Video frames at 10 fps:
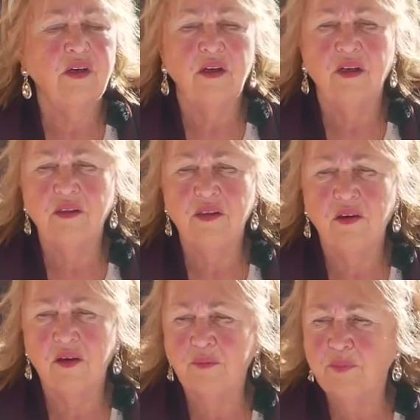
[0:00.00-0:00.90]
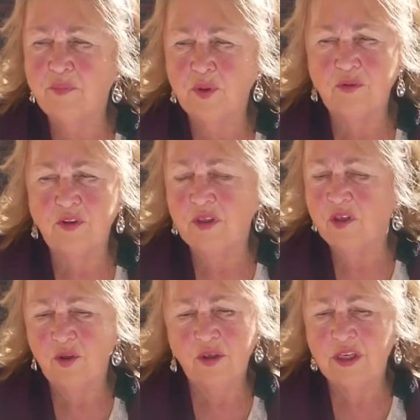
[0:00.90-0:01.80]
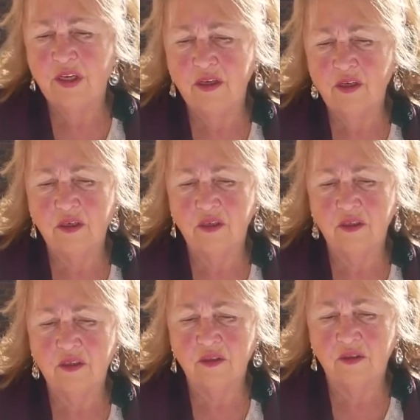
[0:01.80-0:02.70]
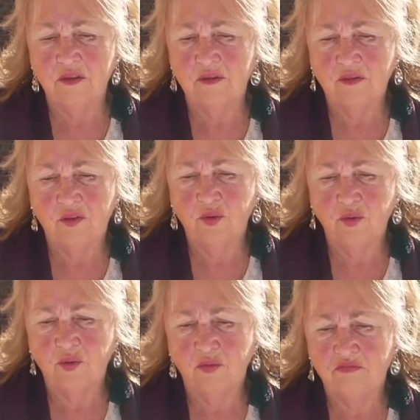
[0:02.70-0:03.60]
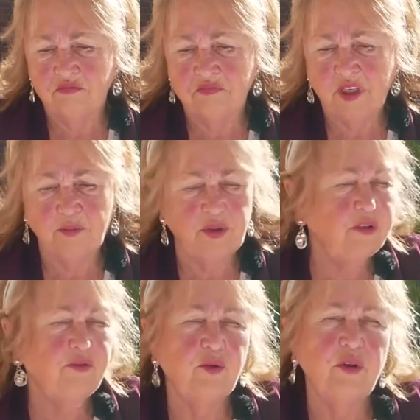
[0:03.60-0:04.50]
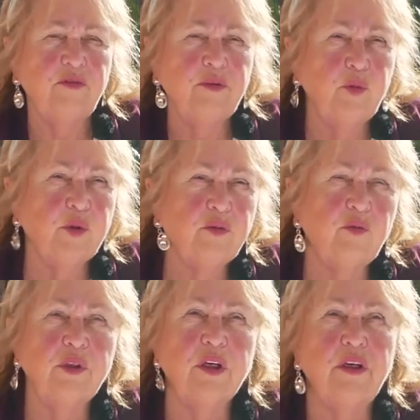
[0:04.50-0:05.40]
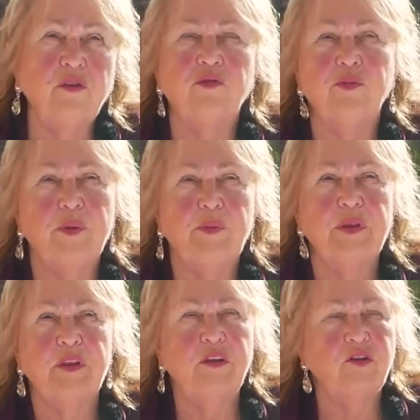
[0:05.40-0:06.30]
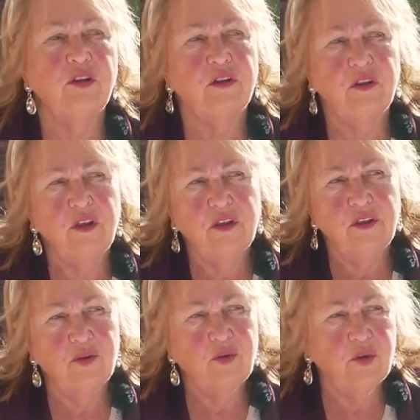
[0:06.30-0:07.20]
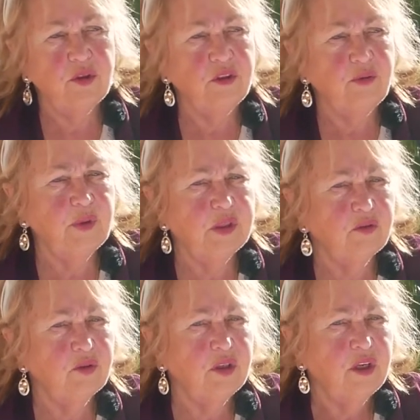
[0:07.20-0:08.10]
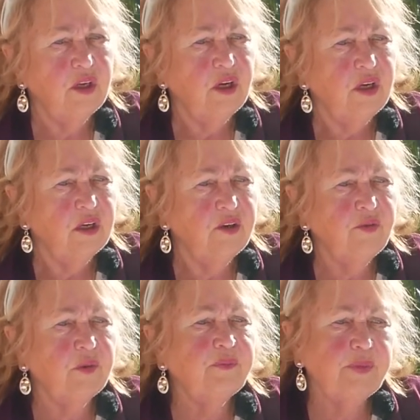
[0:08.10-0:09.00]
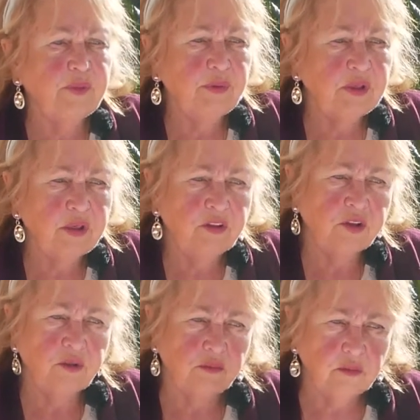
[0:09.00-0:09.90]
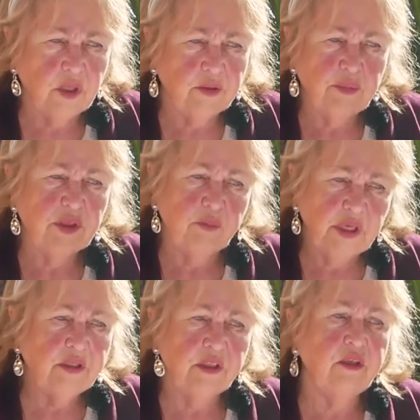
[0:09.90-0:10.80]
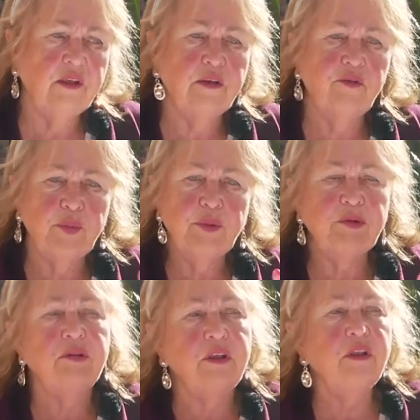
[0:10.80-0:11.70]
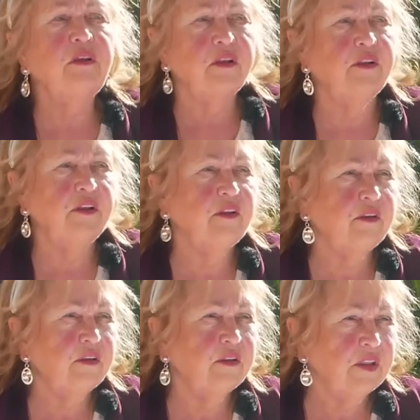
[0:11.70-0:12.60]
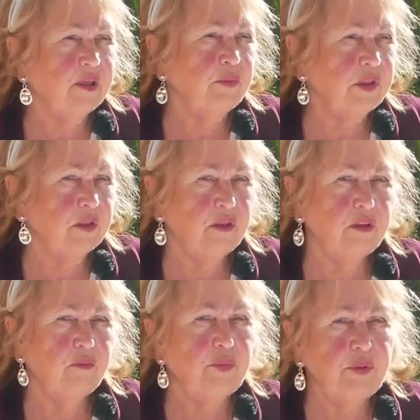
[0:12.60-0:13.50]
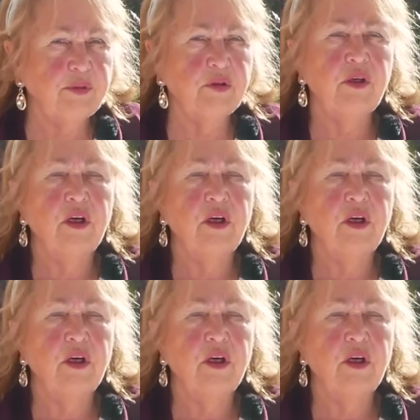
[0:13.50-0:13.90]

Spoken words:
No, I'm perfectly okay I believe to everybody what kind of preparation you're talking about. If preparation, I mean mentally, if people interested in something and people